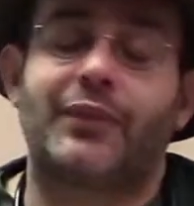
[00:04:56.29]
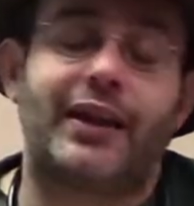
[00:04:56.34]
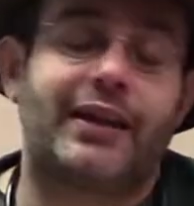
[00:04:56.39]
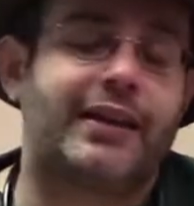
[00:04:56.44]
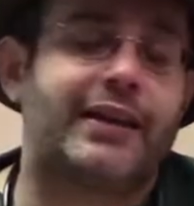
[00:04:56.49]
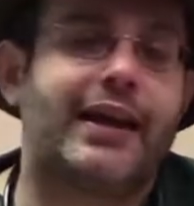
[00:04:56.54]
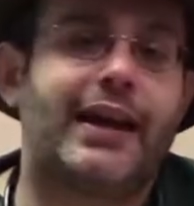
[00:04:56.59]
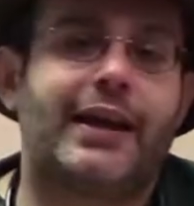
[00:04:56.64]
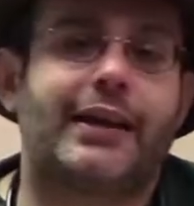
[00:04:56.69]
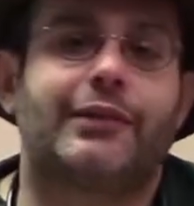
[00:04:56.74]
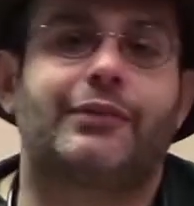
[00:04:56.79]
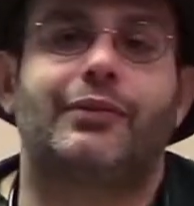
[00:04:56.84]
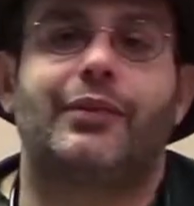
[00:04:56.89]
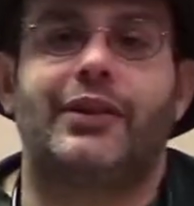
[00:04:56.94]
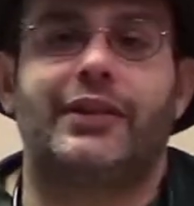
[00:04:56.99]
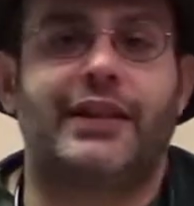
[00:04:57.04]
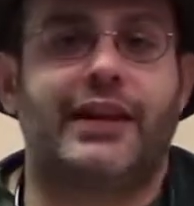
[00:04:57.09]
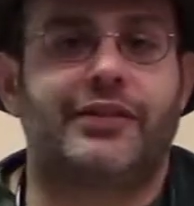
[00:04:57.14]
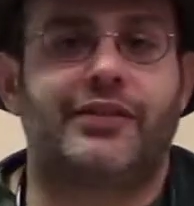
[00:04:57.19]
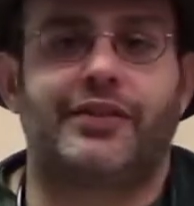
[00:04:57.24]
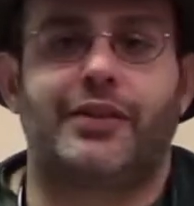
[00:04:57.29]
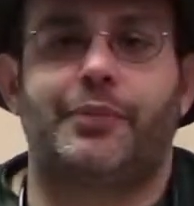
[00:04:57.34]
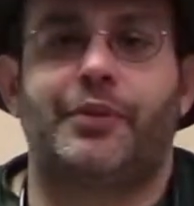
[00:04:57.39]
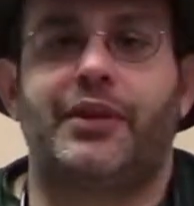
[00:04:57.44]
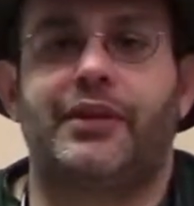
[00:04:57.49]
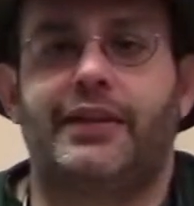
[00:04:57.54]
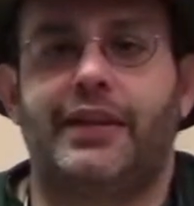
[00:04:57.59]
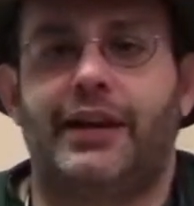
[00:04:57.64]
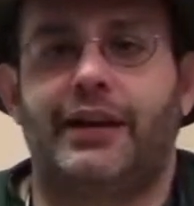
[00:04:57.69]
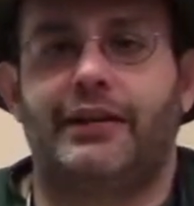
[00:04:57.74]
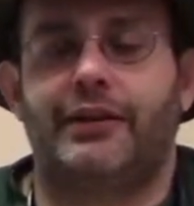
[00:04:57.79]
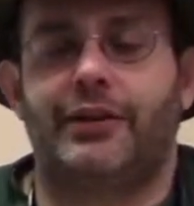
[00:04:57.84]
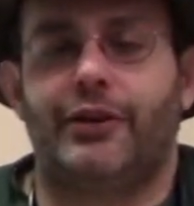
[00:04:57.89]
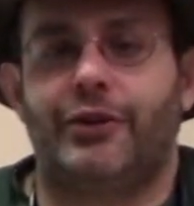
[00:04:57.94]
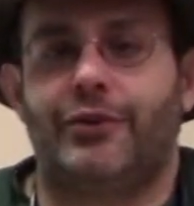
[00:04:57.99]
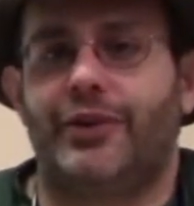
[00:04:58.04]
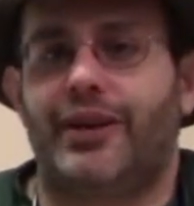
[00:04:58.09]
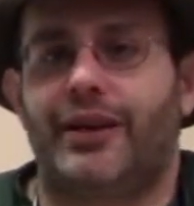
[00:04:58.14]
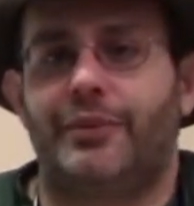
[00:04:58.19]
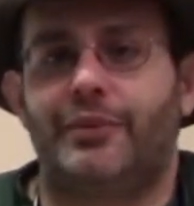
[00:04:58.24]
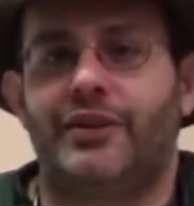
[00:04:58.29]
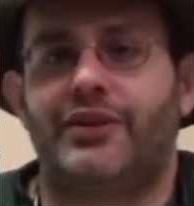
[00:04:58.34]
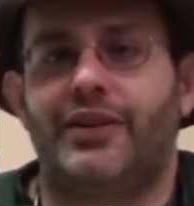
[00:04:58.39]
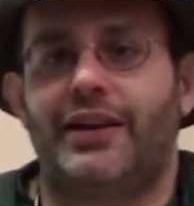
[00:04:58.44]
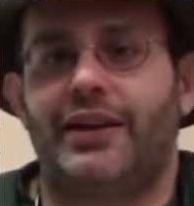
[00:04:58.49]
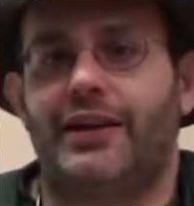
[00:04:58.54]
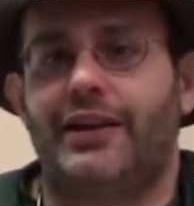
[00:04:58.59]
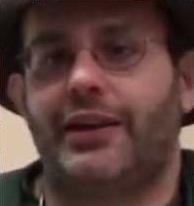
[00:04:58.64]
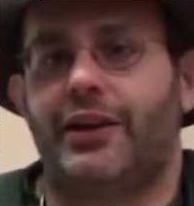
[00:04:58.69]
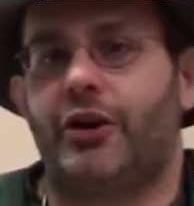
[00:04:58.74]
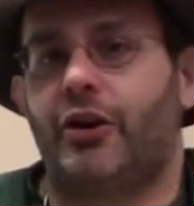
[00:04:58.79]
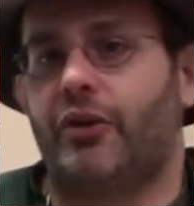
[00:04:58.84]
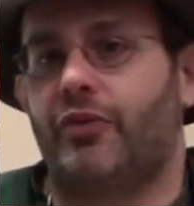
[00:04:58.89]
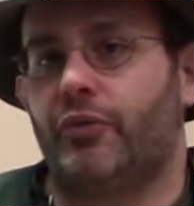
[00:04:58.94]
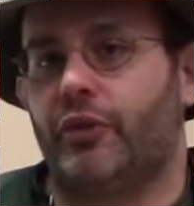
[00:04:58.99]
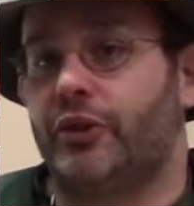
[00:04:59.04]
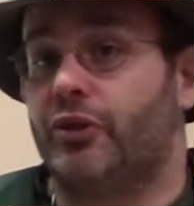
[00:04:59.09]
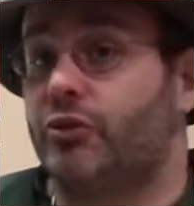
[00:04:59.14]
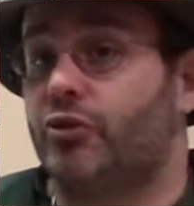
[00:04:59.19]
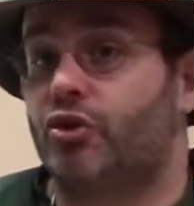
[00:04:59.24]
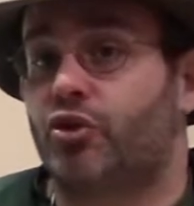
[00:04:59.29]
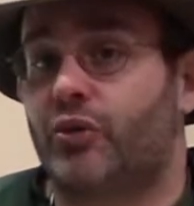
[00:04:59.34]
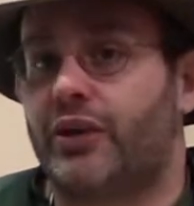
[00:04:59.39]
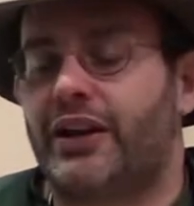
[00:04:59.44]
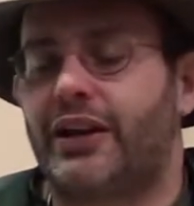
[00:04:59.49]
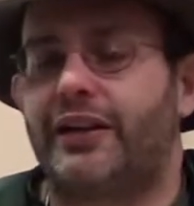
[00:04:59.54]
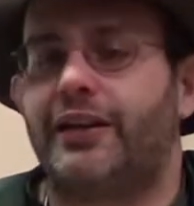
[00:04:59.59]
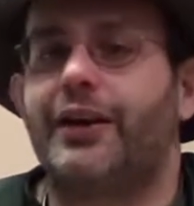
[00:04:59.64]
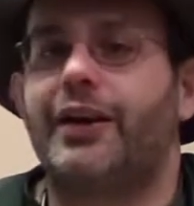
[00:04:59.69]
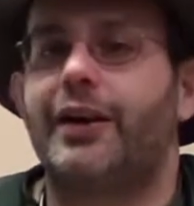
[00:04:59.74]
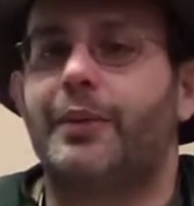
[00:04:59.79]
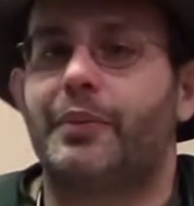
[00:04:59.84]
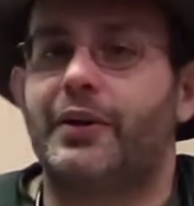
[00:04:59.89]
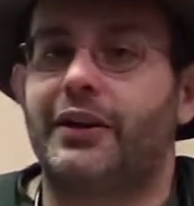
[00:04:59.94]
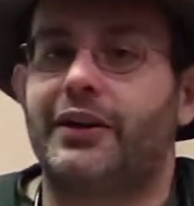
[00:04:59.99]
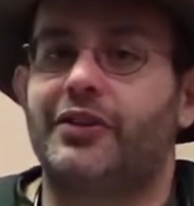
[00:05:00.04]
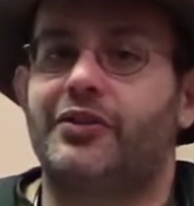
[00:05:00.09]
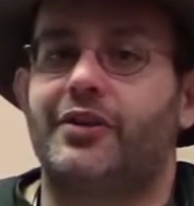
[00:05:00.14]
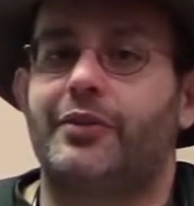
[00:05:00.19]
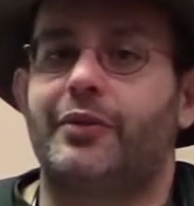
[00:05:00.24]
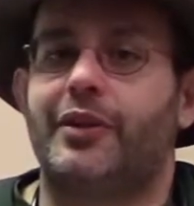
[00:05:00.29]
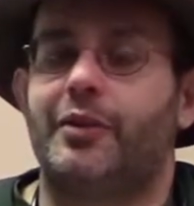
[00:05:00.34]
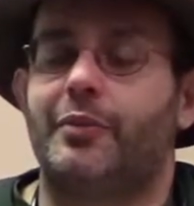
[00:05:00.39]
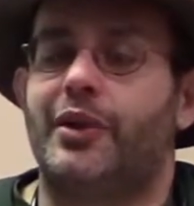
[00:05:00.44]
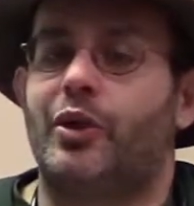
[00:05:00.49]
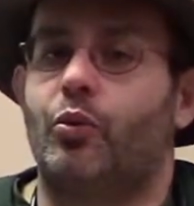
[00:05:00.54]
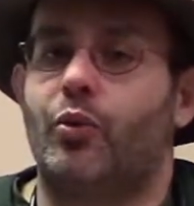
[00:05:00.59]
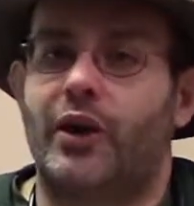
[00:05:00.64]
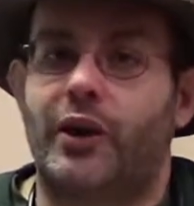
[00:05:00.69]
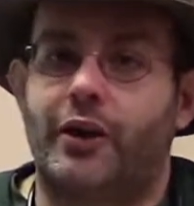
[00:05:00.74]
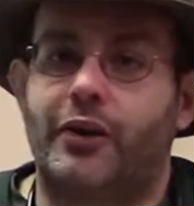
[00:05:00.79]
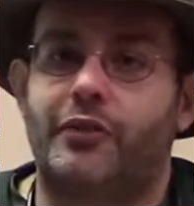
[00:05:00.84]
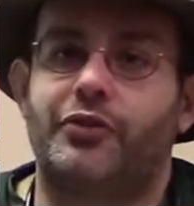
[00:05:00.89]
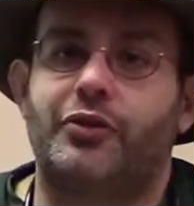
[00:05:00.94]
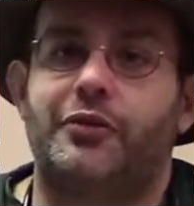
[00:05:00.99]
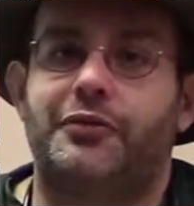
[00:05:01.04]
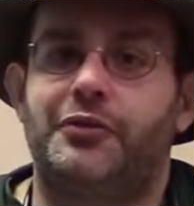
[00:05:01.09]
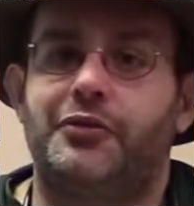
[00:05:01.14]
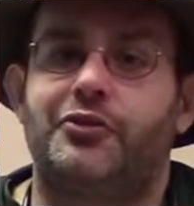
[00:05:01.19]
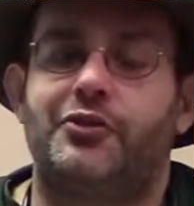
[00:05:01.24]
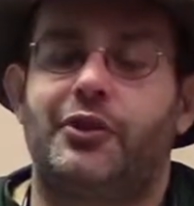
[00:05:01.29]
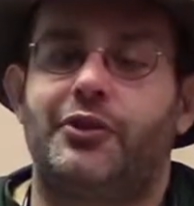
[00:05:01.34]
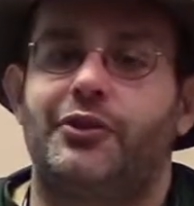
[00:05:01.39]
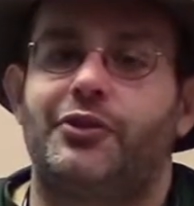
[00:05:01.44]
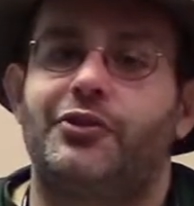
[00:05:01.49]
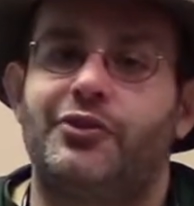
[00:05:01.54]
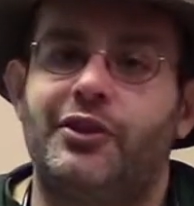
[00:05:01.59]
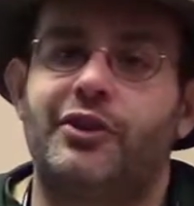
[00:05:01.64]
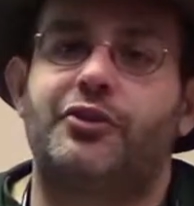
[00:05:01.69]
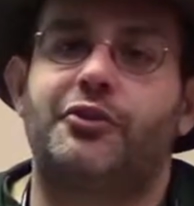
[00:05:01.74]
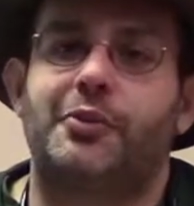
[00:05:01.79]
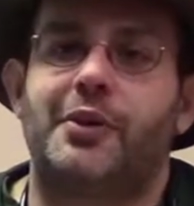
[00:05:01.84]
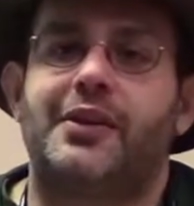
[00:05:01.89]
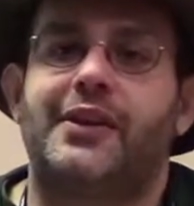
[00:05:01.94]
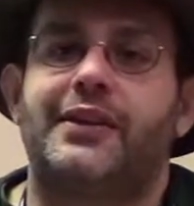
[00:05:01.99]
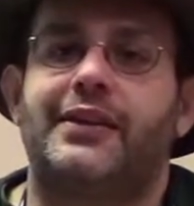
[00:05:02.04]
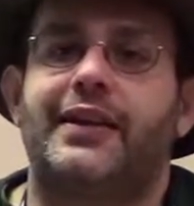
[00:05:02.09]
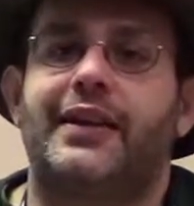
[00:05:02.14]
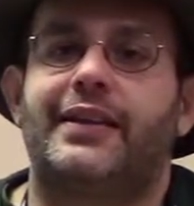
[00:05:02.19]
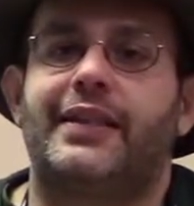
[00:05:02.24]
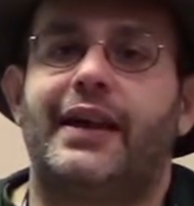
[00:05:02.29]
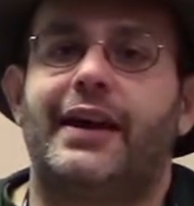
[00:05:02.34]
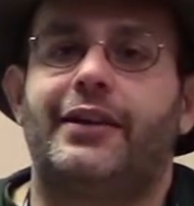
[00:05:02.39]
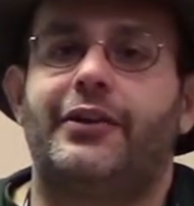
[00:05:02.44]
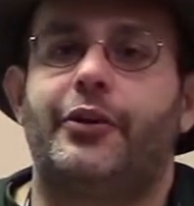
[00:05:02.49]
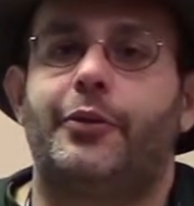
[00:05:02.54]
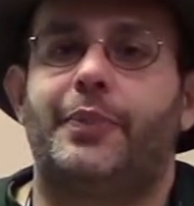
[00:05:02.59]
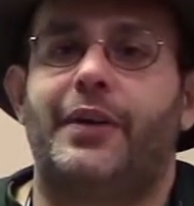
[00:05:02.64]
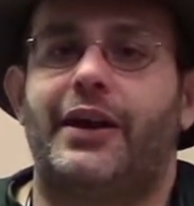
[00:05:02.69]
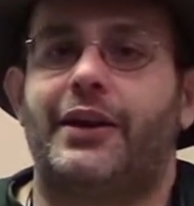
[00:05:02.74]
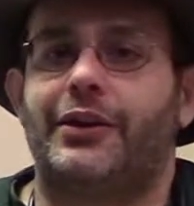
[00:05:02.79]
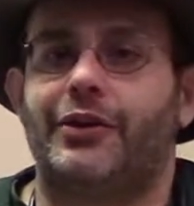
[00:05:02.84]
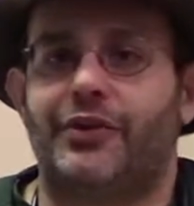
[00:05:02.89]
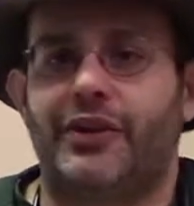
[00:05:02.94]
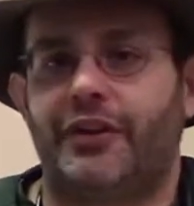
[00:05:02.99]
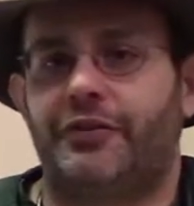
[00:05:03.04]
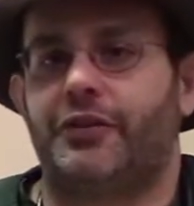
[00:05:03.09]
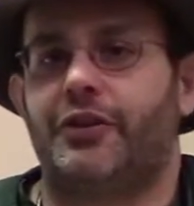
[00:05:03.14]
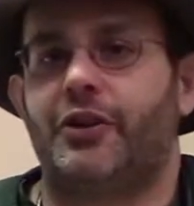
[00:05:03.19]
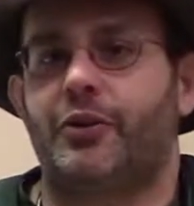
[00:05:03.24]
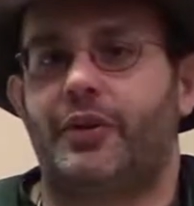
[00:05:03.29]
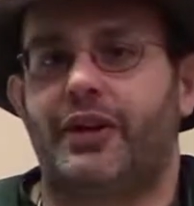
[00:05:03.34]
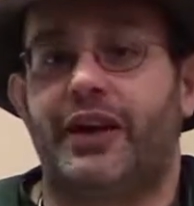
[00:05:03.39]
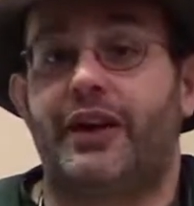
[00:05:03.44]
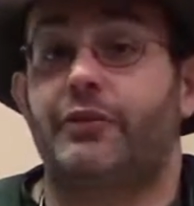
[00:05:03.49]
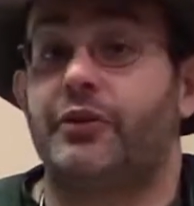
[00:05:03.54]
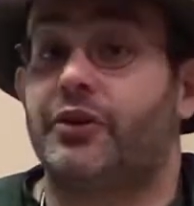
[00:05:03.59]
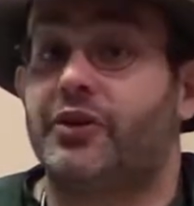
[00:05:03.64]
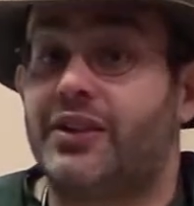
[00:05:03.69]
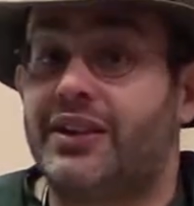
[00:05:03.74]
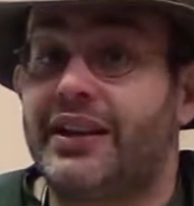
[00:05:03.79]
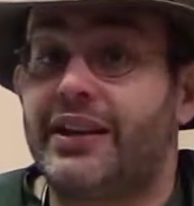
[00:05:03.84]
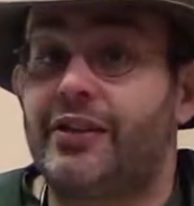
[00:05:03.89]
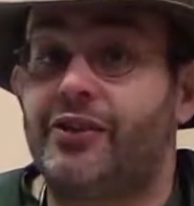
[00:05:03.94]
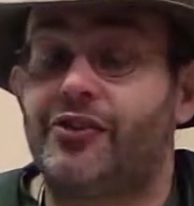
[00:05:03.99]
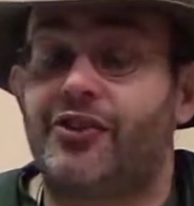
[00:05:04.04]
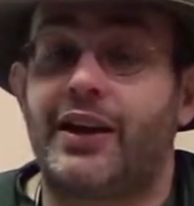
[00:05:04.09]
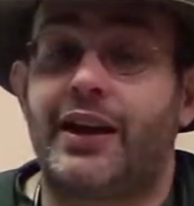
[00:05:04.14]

And again, that's something that can be taken care of. We do treat it, but it is something to be aware of. So if you start to see a swelling like that in your pet, you definitely want to have their teeth